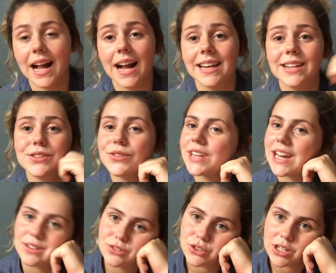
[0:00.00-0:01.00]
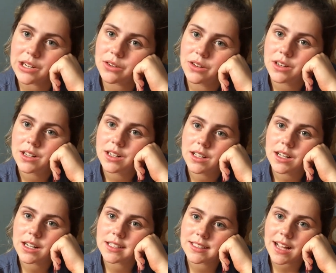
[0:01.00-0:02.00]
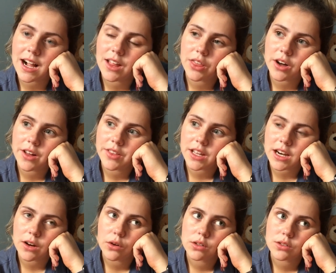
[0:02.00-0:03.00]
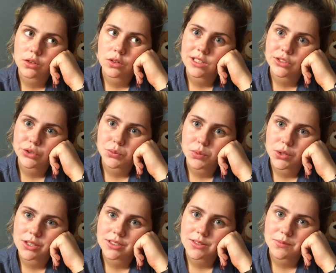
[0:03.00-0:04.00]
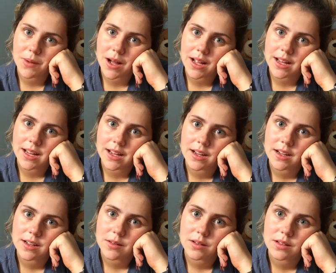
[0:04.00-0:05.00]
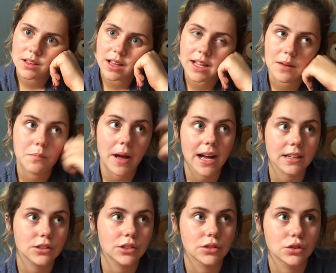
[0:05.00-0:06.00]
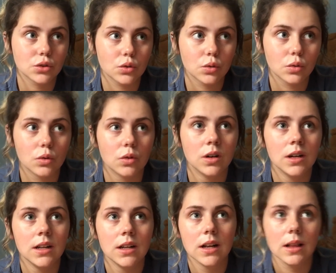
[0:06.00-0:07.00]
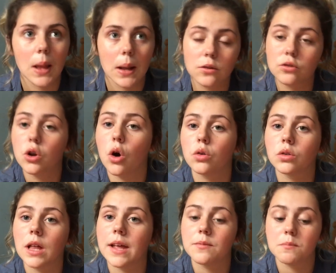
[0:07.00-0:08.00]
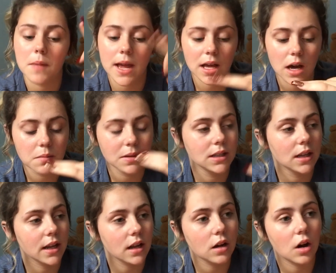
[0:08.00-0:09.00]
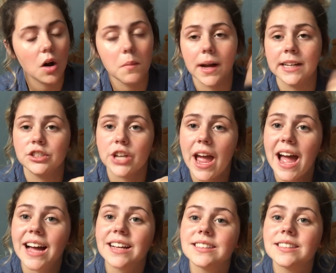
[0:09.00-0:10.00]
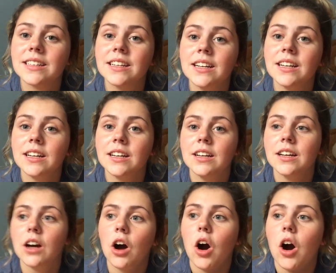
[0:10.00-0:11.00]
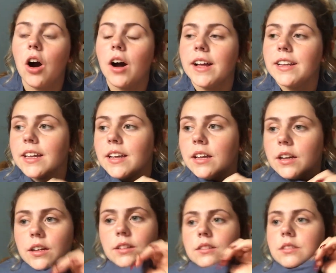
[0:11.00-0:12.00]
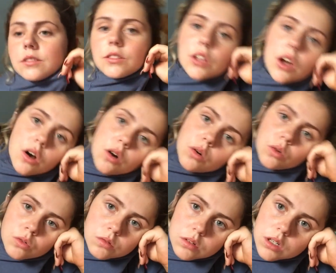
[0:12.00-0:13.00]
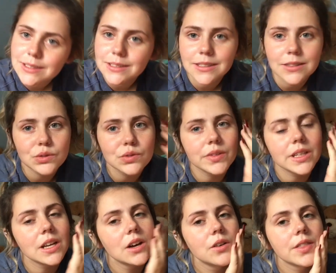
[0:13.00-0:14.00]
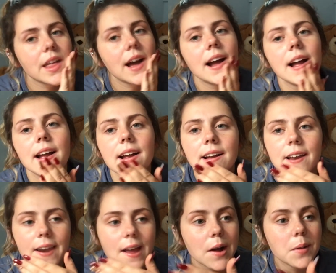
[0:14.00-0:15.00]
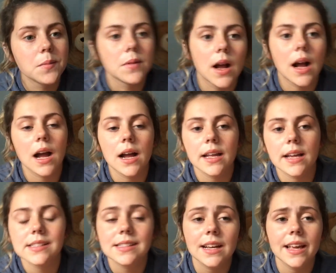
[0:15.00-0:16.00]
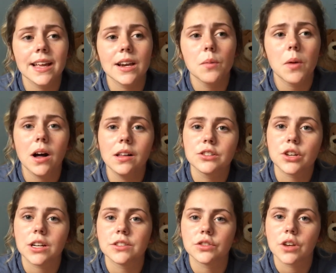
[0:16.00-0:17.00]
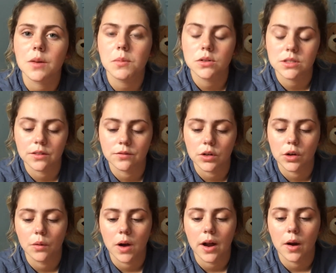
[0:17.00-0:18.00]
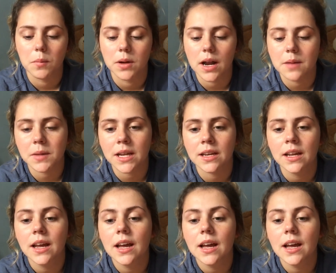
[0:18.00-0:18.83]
I didn't do an outro, because I thought that I was going to put my, like, back to school, like, total, like, makeup and, like, all my jazz on. No, did a different video with that, and I guess I can't apologize for not posting for a while, but I mean,